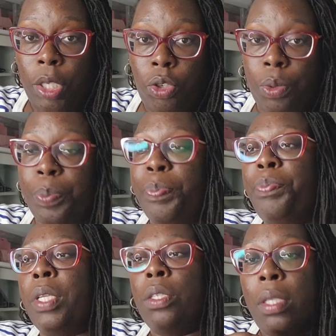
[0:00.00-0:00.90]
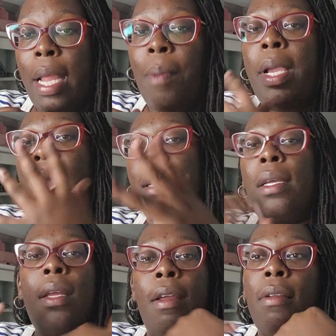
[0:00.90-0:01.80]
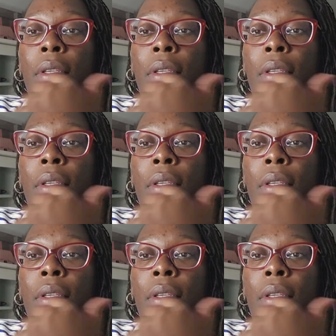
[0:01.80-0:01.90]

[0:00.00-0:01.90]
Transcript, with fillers: be true. So now we got to,